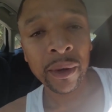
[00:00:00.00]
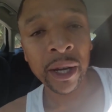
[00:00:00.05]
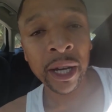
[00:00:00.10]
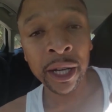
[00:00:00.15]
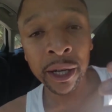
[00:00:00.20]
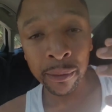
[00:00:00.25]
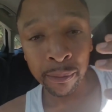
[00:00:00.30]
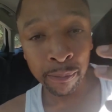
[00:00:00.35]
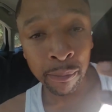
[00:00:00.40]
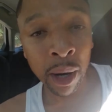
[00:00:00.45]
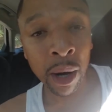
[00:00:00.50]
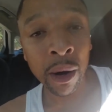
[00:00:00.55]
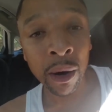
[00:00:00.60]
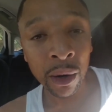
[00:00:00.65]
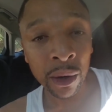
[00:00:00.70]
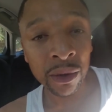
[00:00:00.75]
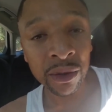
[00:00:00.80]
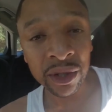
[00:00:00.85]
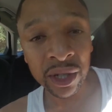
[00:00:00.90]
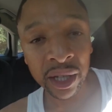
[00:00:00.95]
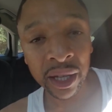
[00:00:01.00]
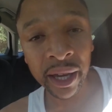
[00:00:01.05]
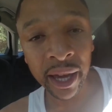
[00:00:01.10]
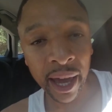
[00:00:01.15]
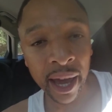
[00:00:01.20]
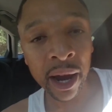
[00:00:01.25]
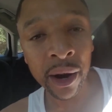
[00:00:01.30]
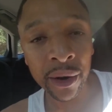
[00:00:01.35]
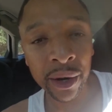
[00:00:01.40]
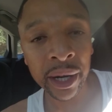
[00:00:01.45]
And the balls to
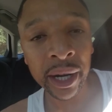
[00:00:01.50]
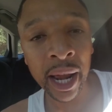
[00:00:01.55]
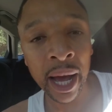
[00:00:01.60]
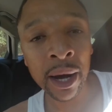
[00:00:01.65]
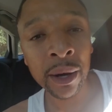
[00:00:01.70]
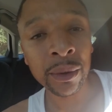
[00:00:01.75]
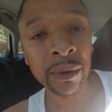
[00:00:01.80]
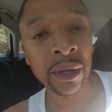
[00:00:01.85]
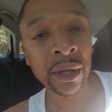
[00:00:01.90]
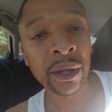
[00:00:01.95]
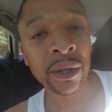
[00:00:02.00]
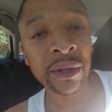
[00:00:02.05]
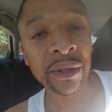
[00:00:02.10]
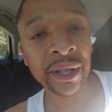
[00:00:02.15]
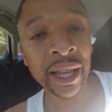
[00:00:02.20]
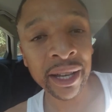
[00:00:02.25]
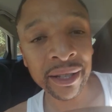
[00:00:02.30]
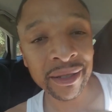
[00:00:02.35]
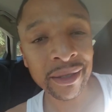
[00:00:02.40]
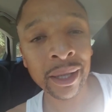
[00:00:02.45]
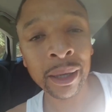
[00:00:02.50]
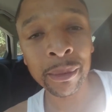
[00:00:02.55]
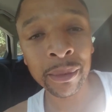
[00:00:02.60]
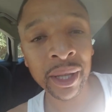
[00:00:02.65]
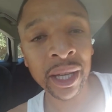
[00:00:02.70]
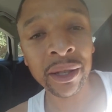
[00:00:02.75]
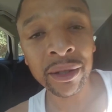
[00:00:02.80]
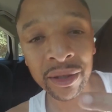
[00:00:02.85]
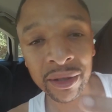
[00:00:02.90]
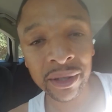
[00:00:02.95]
carry it out, that's something
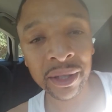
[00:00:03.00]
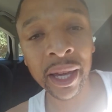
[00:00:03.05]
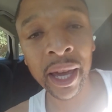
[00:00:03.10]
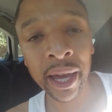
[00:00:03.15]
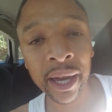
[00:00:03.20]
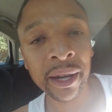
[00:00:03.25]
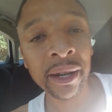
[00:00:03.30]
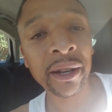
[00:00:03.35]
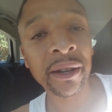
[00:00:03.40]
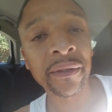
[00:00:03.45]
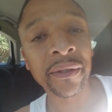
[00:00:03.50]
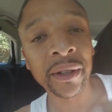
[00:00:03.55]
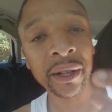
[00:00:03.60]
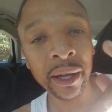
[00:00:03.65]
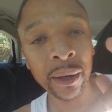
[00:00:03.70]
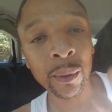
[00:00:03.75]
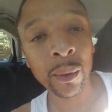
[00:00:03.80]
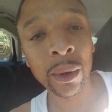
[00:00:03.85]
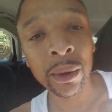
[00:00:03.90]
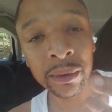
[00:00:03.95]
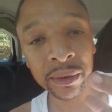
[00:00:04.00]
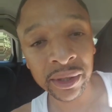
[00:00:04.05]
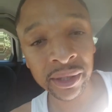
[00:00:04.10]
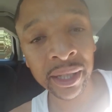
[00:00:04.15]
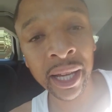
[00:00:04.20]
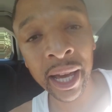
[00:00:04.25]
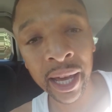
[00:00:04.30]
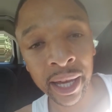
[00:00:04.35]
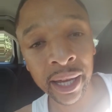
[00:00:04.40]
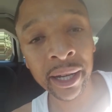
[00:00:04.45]
they're scared of and they want
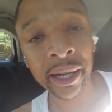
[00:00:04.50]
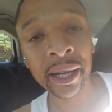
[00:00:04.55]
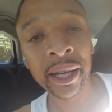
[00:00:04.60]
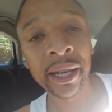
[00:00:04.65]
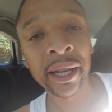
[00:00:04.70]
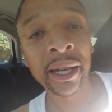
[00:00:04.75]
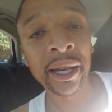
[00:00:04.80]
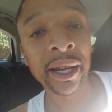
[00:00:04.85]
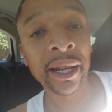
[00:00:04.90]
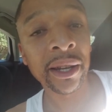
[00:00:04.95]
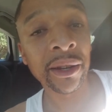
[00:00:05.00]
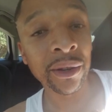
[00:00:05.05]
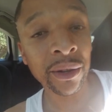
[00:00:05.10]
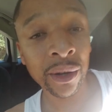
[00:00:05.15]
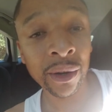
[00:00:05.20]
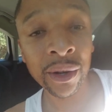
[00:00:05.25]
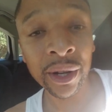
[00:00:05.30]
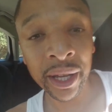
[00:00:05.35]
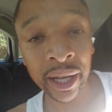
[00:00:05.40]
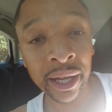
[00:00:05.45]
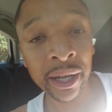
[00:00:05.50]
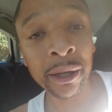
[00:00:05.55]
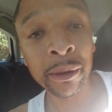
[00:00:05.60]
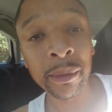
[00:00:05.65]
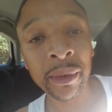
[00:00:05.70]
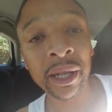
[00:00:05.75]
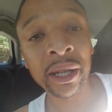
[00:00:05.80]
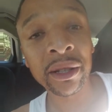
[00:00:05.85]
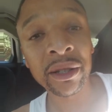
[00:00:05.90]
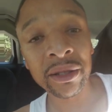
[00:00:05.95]
dead. You know, the
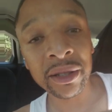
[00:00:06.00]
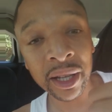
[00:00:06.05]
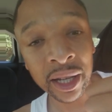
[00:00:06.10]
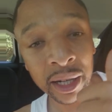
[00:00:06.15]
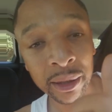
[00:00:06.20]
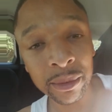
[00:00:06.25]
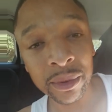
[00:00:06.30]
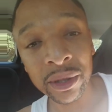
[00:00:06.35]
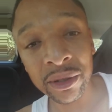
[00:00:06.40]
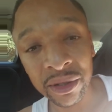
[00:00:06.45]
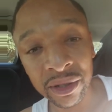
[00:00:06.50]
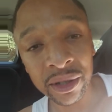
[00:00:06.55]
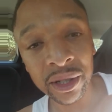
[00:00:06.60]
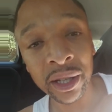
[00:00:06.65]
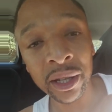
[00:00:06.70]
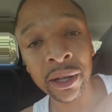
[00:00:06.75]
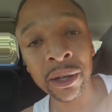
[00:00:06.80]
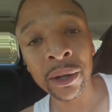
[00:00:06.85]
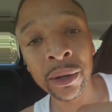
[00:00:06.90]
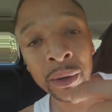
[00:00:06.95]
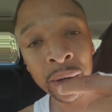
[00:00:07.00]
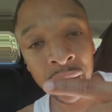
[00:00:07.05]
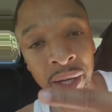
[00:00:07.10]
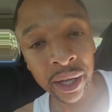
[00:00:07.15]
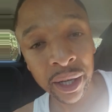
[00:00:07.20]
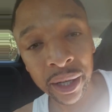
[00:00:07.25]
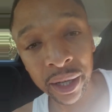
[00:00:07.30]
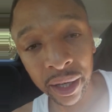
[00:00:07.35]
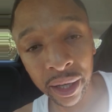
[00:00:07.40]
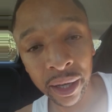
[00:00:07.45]
enemy is set up to steal,
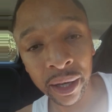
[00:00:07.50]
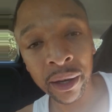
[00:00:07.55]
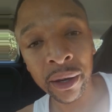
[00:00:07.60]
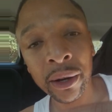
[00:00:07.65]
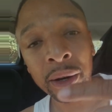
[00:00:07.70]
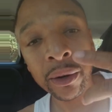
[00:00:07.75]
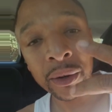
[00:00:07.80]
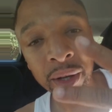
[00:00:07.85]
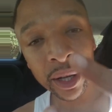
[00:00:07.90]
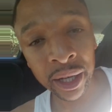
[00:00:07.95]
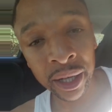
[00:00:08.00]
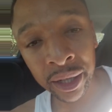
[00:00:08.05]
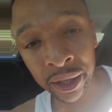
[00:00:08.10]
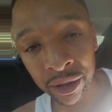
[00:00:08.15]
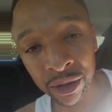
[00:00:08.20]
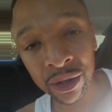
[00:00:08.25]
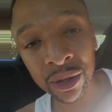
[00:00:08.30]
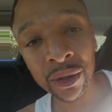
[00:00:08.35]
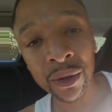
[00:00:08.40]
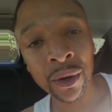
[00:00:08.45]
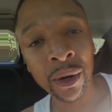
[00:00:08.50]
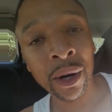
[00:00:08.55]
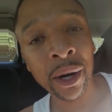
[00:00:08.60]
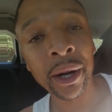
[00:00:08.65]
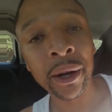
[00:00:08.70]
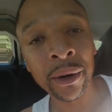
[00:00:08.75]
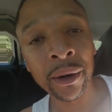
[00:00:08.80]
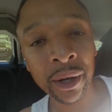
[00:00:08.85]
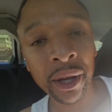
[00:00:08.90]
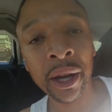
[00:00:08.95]
kill, and
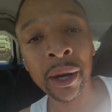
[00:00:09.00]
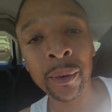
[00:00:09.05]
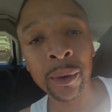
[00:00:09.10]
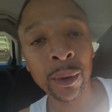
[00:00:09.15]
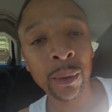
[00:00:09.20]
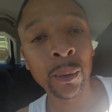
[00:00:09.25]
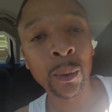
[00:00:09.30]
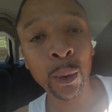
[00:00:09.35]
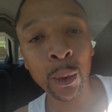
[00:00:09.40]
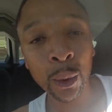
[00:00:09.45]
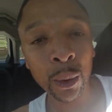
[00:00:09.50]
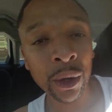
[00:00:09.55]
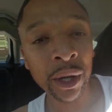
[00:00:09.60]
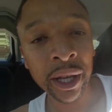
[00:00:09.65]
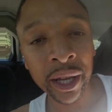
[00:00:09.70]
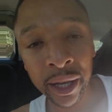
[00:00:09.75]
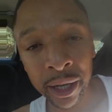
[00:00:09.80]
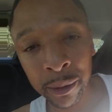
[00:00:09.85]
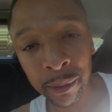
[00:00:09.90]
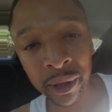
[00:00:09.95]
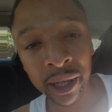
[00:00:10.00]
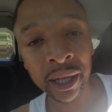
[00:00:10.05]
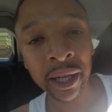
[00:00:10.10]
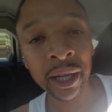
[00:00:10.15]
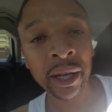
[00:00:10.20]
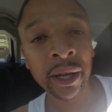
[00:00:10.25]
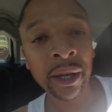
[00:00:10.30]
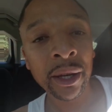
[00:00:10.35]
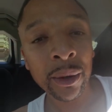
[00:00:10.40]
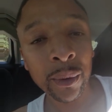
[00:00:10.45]
destroy. Okay, well, who are the enemy?
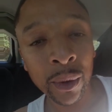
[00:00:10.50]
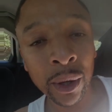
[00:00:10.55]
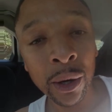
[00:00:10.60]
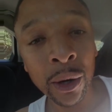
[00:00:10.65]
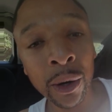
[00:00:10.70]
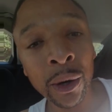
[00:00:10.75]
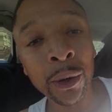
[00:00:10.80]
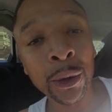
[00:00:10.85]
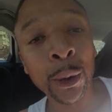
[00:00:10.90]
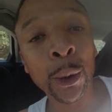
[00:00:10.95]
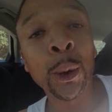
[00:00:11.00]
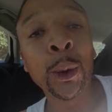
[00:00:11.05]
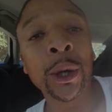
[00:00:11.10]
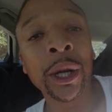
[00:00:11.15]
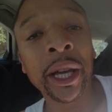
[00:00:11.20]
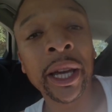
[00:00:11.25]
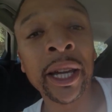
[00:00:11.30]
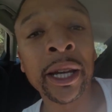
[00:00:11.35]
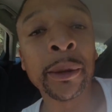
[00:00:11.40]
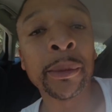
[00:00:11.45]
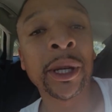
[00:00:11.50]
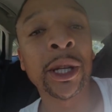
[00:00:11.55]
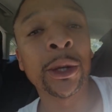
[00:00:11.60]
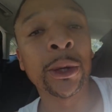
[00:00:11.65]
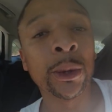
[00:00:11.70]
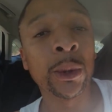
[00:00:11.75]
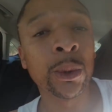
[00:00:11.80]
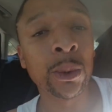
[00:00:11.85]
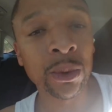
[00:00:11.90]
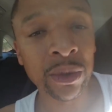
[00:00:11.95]
Well, who the enemy
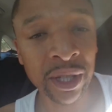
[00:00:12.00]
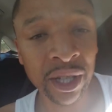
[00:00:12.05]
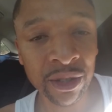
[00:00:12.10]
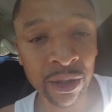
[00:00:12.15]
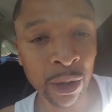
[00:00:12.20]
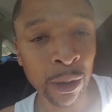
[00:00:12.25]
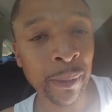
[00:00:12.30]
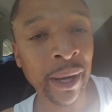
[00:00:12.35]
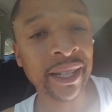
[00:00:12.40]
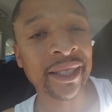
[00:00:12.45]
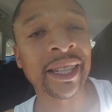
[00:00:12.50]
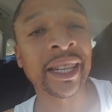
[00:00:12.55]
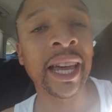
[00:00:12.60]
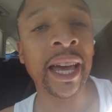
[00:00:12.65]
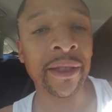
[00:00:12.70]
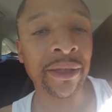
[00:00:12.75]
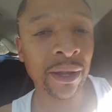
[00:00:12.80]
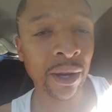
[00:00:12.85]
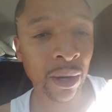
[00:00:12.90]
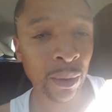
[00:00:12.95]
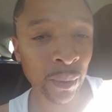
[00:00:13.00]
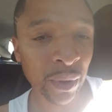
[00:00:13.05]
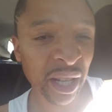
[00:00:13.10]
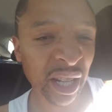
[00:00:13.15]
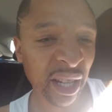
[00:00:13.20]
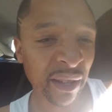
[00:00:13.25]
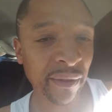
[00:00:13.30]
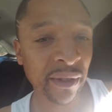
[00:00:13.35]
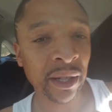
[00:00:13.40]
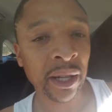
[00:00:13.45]
used? Let's go back to that thought. We
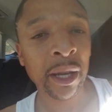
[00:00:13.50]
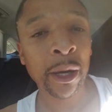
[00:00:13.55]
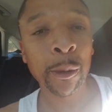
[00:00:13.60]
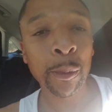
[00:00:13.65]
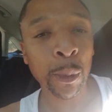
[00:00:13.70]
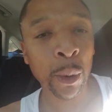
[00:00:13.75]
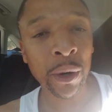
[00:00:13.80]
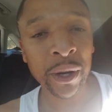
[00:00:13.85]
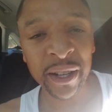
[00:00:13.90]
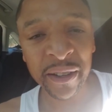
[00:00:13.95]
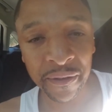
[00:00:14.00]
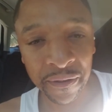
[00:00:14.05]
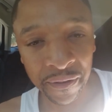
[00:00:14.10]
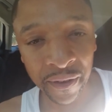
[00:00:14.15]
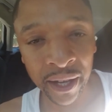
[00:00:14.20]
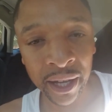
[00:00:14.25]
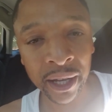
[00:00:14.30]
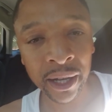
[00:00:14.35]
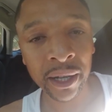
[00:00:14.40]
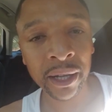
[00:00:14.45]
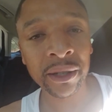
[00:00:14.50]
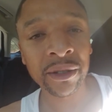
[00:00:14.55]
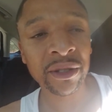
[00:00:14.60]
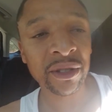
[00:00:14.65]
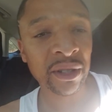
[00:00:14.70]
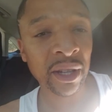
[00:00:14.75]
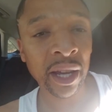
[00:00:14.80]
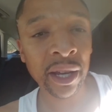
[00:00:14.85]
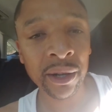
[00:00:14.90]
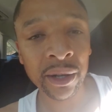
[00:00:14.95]
ain't even pointing a finger and
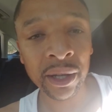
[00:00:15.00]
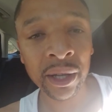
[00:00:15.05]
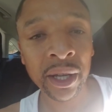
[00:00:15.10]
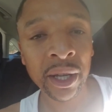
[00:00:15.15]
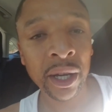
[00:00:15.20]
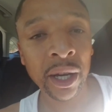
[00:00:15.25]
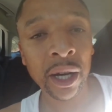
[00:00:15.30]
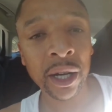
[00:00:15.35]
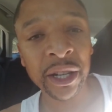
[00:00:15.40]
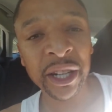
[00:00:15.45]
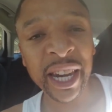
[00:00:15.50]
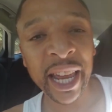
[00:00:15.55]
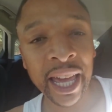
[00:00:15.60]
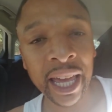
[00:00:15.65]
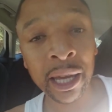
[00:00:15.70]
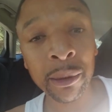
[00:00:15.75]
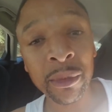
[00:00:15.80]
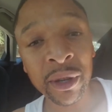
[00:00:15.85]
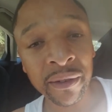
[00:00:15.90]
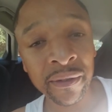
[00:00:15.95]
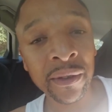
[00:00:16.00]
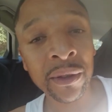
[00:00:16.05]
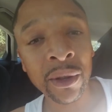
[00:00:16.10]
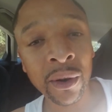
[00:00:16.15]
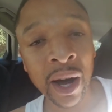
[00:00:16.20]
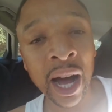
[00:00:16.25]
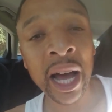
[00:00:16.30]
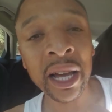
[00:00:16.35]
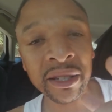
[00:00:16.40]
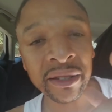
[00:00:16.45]
saying a name, even
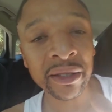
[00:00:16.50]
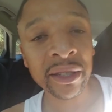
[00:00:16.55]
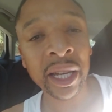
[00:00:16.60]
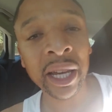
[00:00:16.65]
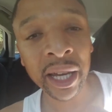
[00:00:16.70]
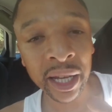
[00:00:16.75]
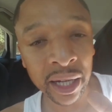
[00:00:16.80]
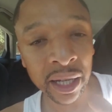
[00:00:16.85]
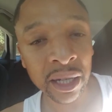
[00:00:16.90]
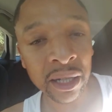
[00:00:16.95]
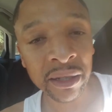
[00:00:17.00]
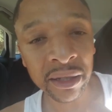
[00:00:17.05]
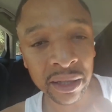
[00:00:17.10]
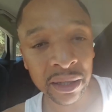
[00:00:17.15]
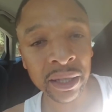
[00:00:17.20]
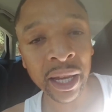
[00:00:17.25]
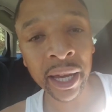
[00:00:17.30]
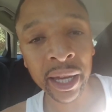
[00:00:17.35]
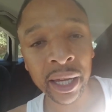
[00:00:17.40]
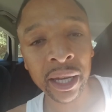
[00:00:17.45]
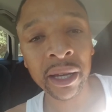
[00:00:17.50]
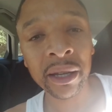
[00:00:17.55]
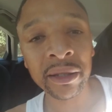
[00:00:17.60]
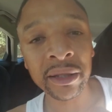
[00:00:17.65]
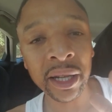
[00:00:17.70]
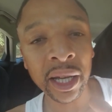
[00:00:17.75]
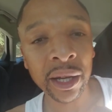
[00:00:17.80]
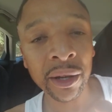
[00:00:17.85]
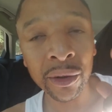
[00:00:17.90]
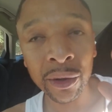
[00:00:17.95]
though I say it in a second,
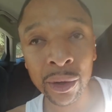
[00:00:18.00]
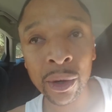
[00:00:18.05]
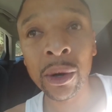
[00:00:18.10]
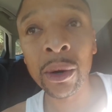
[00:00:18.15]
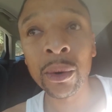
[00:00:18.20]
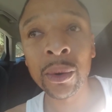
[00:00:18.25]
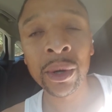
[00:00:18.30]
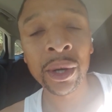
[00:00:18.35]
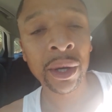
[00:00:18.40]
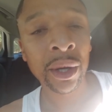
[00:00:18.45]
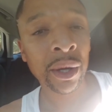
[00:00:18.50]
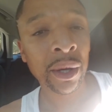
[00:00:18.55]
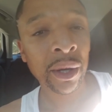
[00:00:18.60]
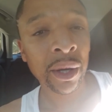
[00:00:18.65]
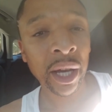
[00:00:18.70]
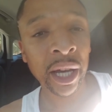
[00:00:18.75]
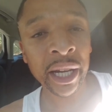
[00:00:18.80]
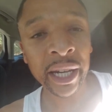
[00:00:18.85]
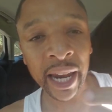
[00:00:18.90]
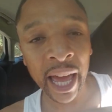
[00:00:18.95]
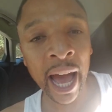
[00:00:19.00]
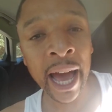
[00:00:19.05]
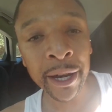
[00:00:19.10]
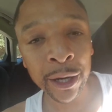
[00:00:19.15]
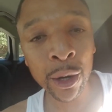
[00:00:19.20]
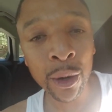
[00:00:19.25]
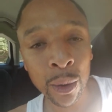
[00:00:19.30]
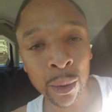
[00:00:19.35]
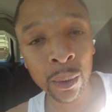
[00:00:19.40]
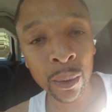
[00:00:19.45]
because they know, and now I
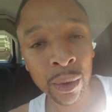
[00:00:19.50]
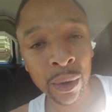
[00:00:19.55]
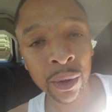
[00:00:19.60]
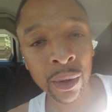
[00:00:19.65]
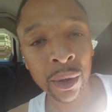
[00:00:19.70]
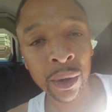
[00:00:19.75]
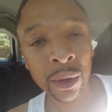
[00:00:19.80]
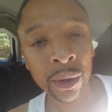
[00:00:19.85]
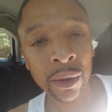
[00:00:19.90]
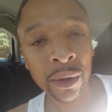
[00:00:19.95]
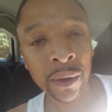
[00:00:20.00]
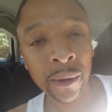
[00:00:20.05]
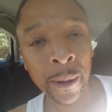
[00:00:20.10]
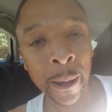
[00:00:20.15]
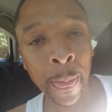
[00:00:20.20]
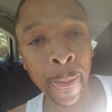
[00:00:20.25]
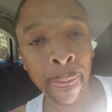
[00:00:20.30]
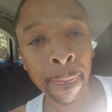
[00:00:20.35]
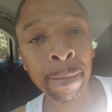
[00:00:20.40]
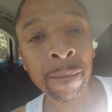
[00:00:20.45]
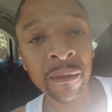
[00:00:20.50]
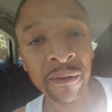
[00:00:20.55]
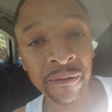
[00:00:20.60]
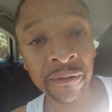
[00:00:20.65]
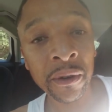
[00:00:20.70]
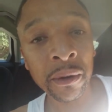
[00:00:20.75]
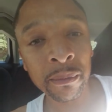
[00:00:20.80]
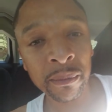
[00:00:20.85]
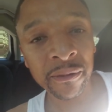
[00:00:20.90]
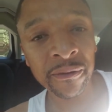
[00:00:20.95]
know
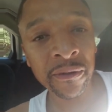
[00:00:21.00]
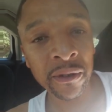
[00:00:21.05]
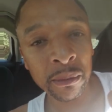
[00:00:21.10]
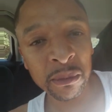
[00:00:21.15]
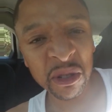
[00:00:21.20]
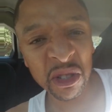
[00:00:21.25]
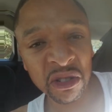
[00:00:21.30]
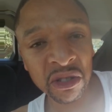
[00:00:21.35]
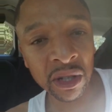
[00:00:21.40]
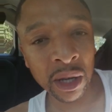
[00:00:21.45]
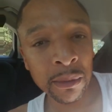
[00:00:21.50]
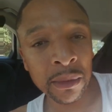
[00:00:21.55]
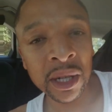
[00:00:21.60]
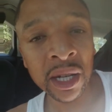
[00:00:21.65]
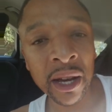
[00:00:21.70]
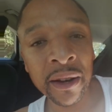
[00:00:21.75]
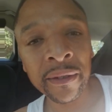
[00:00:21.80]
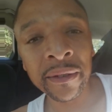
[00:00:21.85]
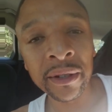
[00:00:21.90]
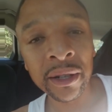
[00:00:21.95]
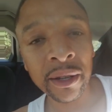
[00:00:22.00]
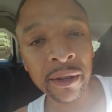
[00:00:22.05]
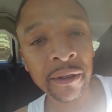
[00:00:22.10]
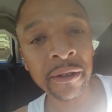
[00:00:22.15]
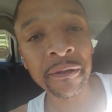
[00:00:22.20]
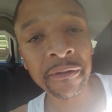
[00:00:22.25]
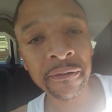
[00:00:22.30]
from some level of the